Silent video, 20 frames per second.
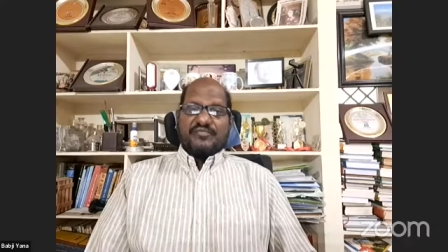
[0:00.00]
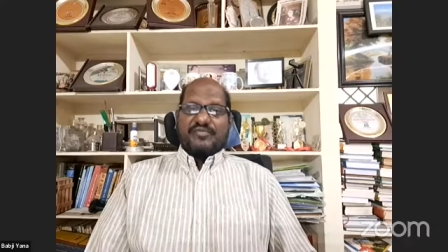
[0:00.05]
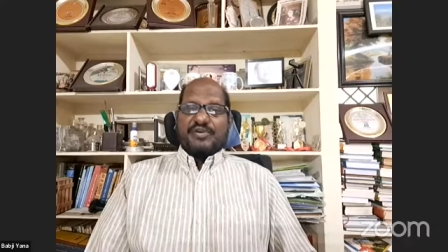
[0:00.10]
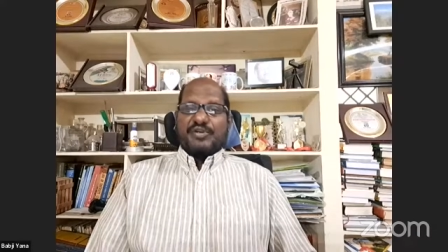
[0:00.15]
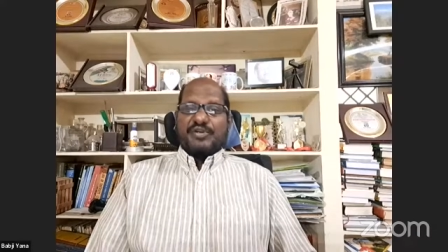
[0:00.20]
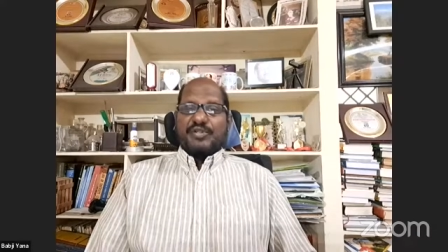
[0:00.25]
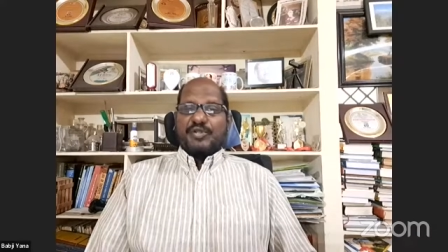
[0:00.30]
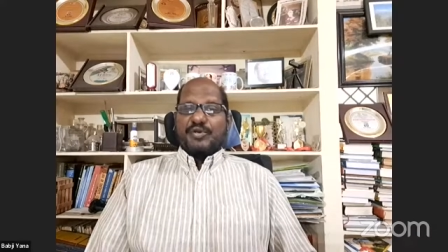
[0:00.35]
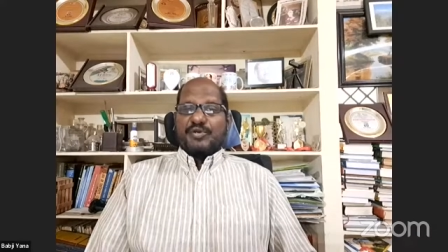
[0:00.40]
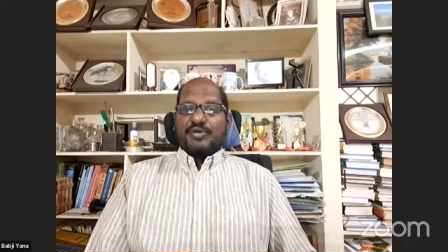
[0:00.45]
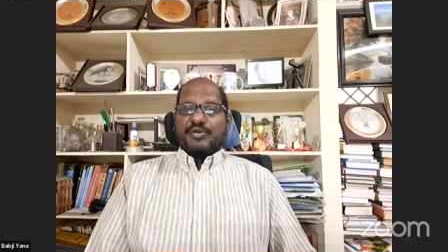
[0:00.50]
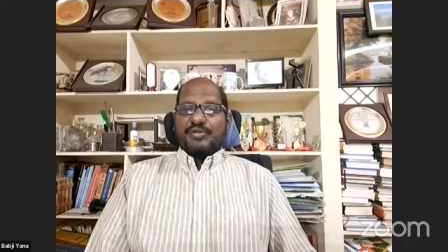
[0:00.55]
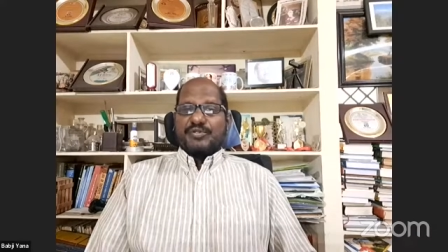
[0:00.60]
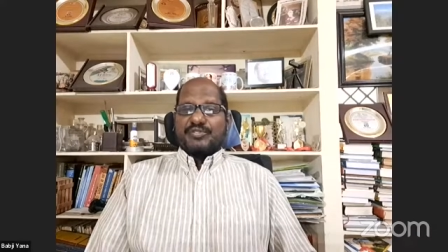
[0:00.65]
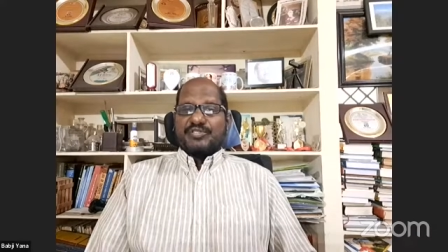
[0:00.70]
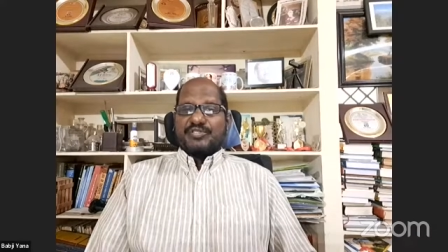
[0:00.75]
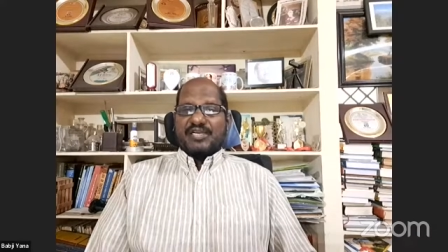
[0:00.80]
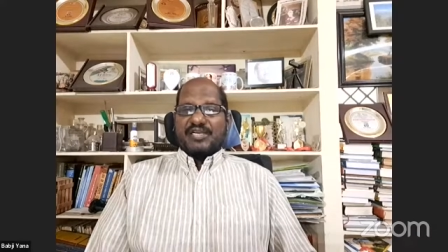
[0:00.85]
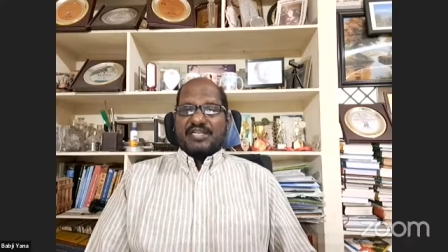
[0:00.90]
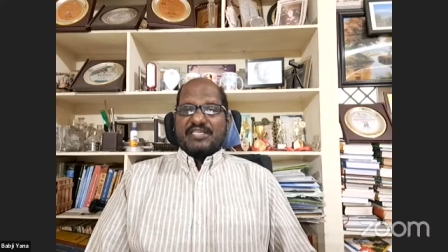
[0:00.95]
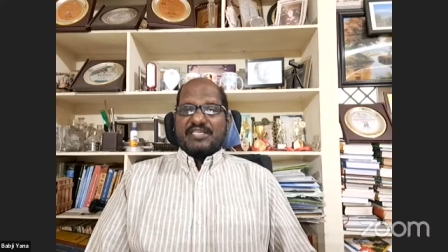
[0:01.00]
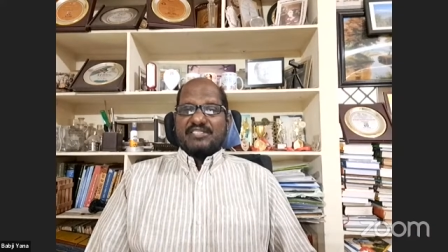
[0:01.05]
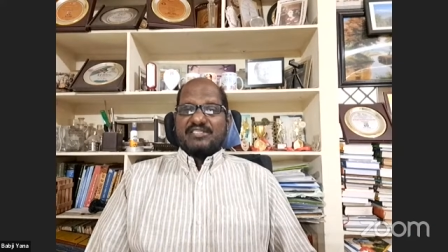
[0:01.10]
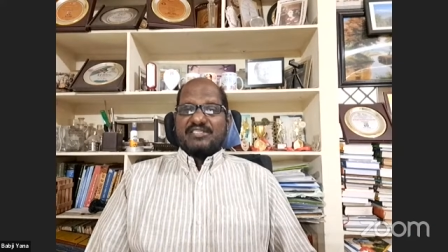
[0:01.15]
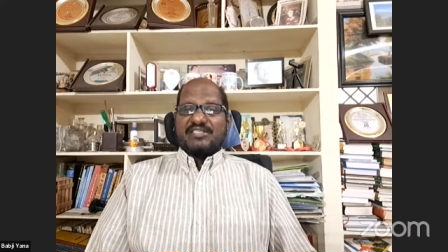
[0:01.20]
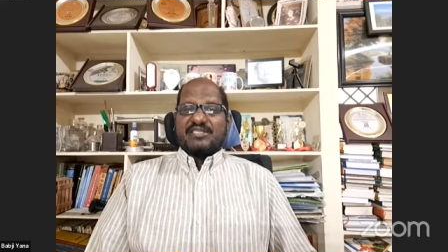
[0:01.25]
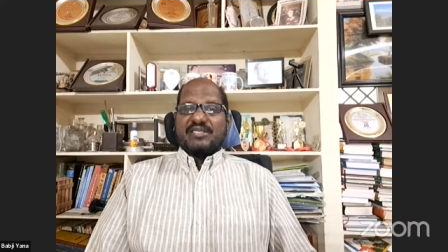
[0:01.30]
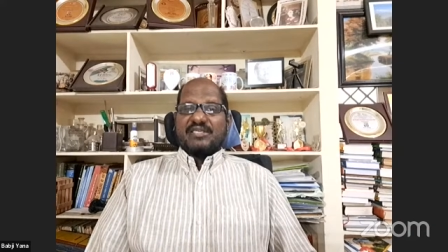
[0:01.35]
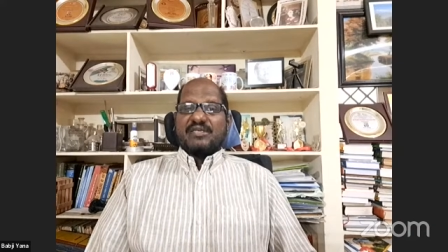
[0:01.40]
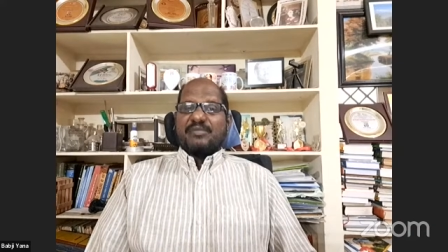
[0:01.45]
video news
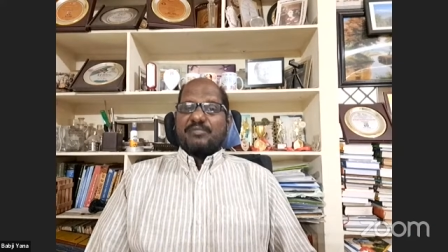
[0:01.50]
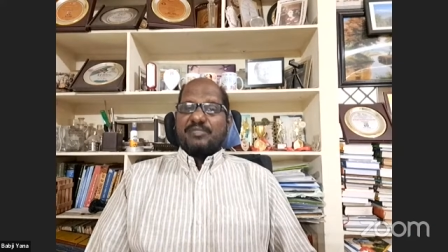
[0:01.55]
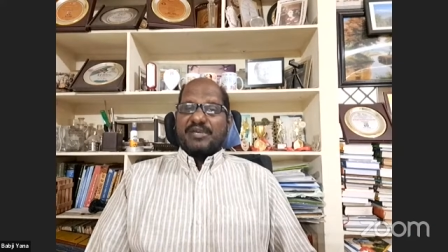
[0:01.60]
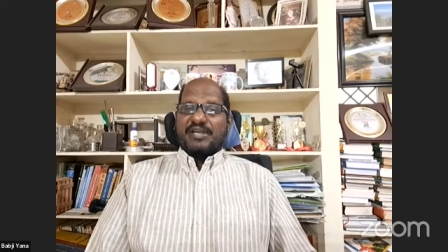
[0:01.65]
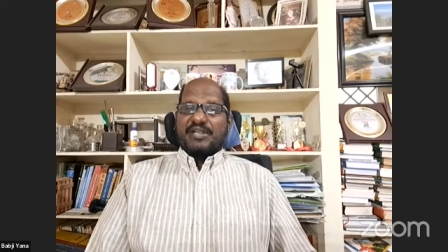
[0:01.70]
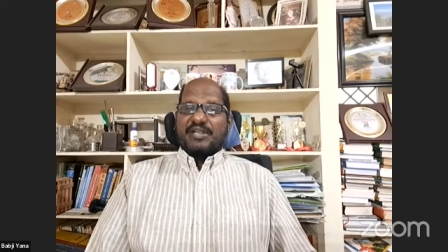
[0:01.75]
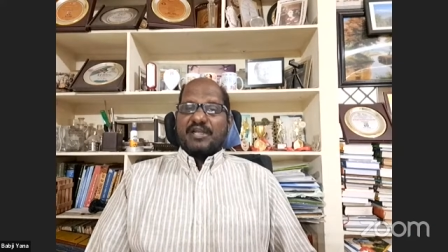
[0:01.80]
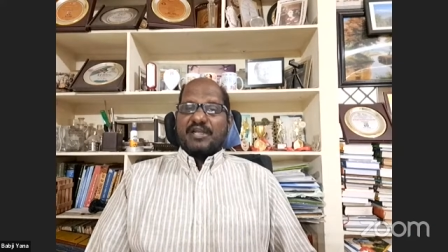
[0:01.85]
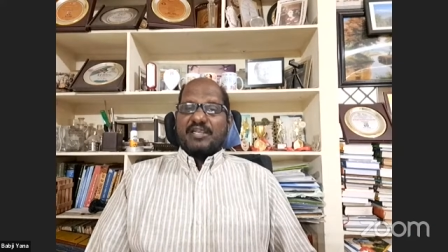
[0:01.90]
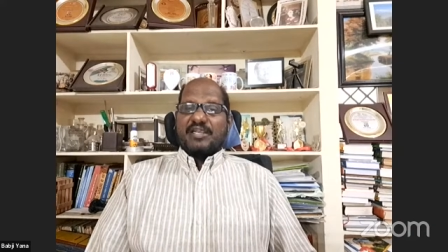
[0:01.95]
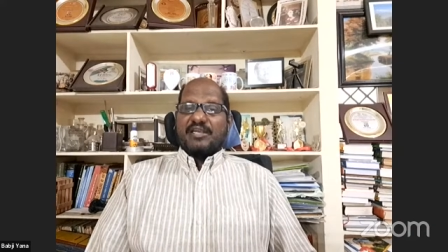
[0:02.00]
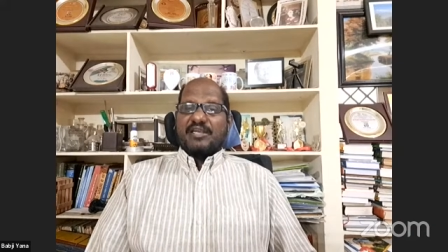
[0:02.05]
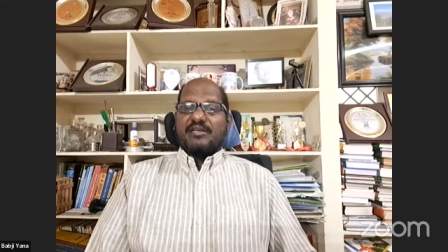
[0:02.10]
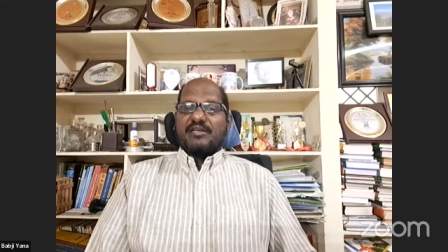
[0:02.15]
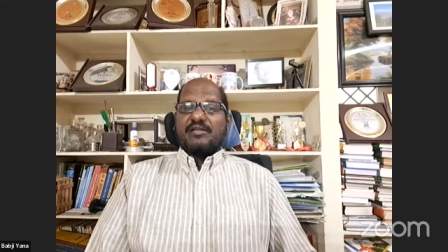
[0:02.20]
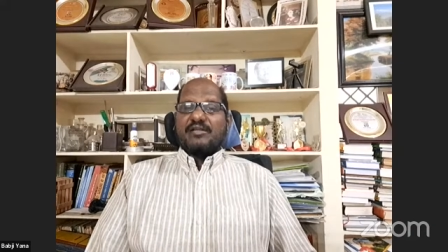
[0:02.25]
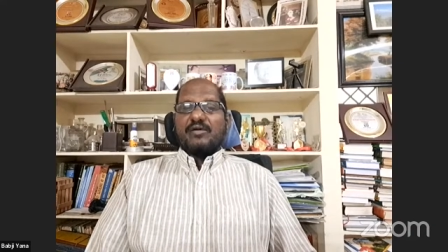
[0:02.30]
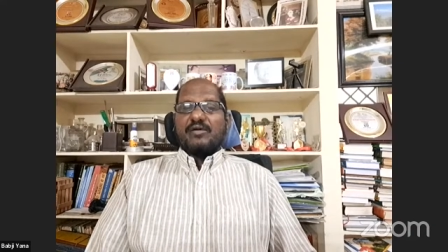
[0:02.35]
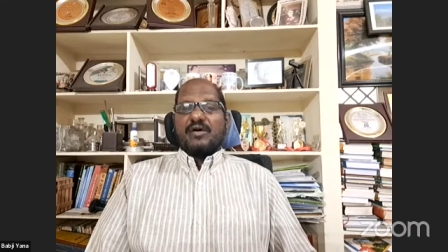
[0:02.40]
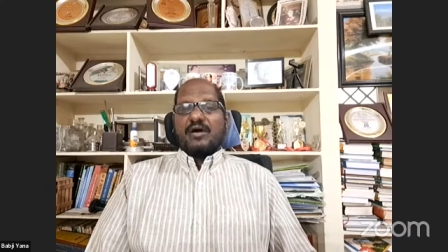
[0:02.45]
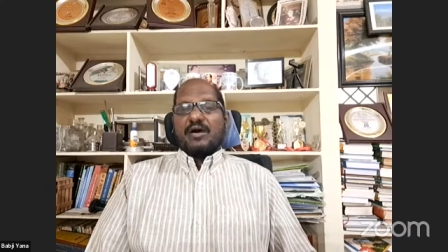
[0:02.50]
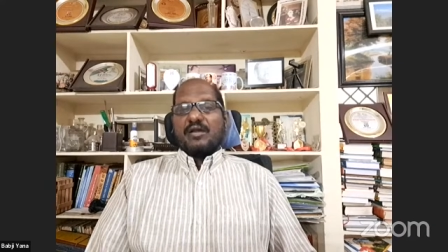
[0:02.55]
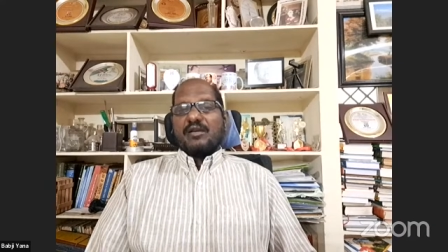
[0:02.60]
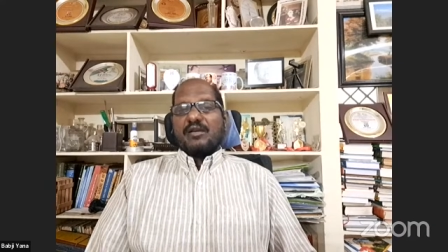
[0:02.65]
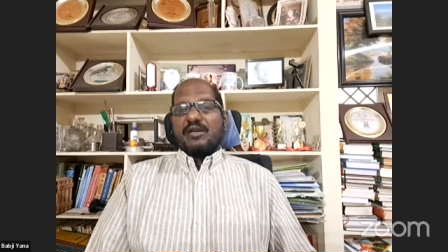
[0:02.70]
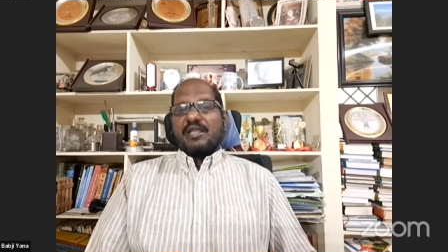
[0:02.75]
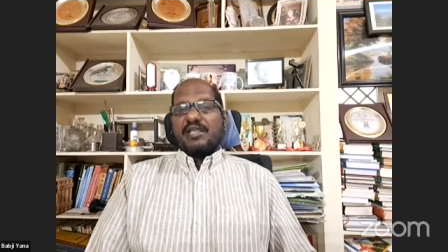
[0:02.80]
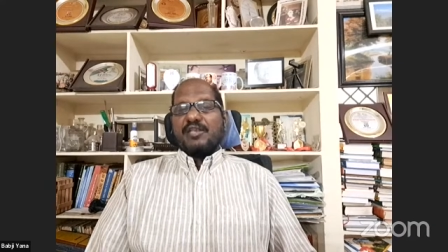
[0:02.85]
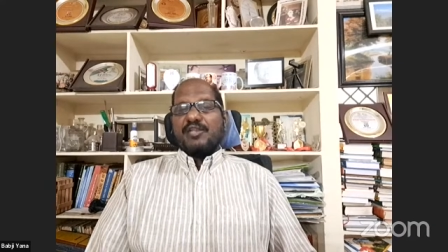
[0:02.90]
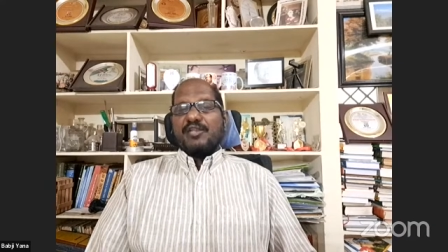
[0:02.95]
release, media kit,
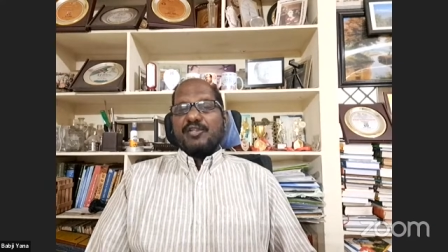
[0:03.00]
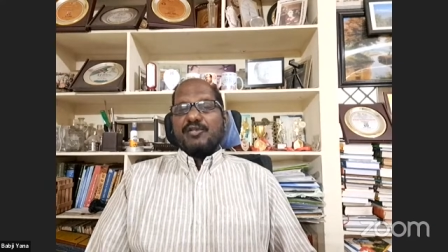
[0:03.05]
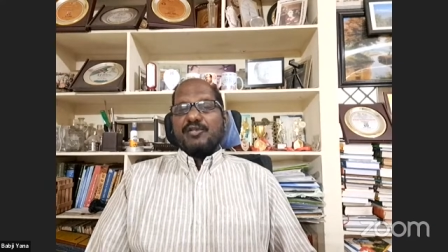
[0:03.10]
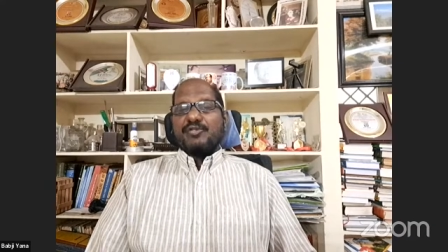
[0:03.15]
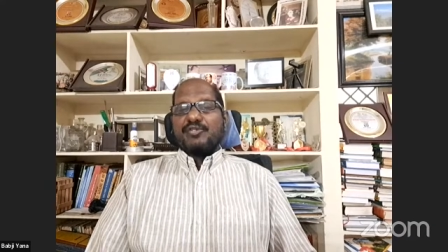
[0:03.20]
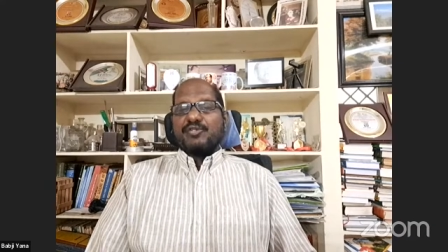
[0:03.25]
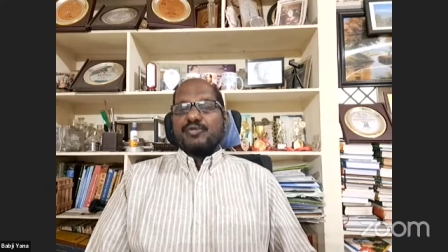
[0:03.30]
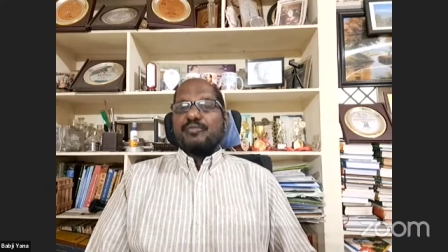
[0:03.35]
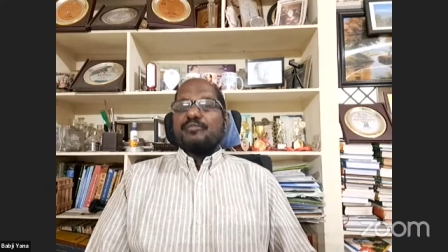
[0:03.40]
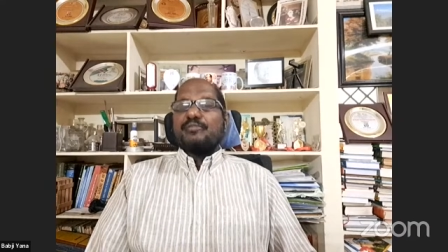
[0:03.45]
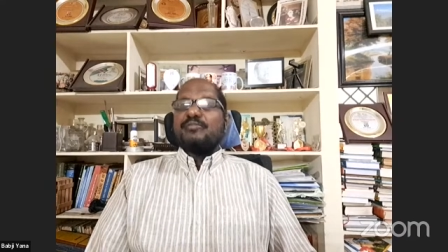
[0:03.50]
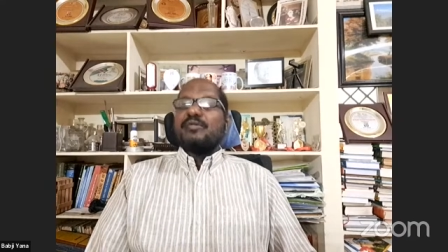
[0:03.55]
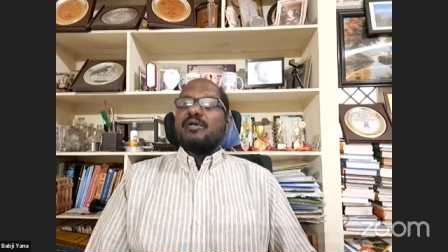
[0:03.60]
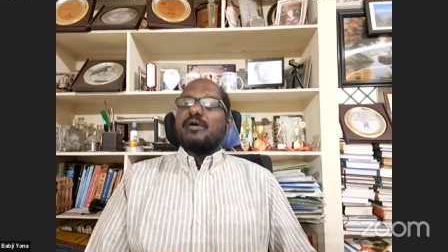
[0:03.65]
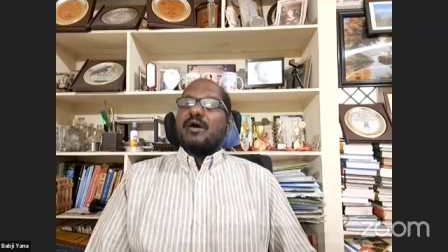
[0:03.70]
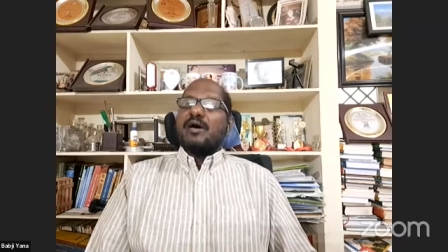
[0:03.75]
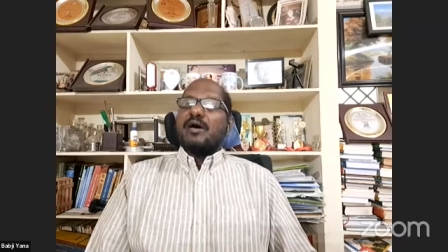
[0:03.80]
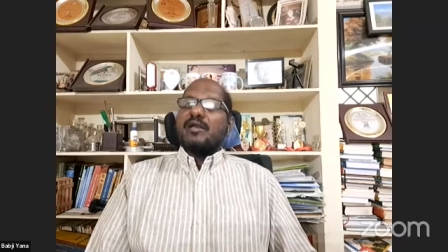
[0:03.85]
online newsroom.